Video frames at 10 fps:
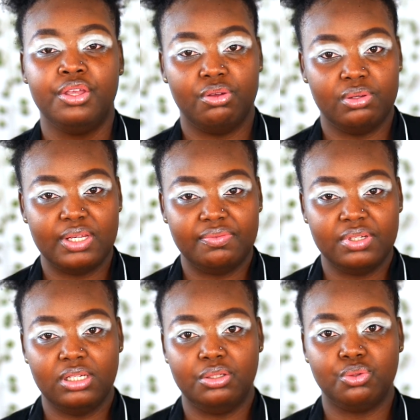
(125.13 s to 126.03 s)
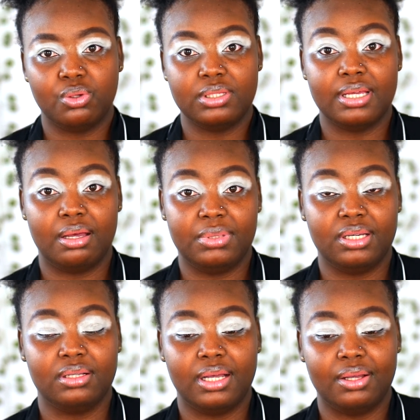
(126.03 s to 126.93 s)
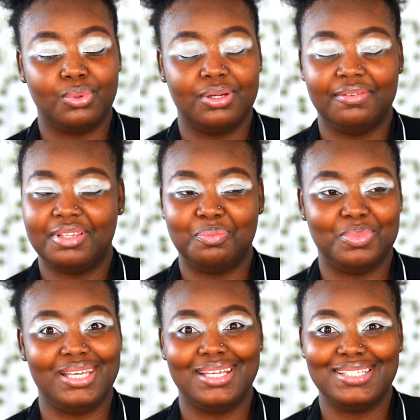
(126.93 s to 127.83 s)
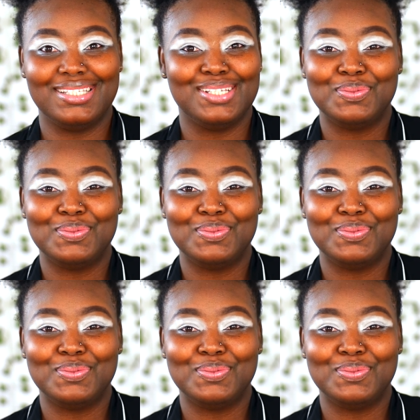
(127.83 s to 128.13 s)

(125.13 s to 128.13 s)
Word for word: you definitely know Tammi Clarke, one of the biggest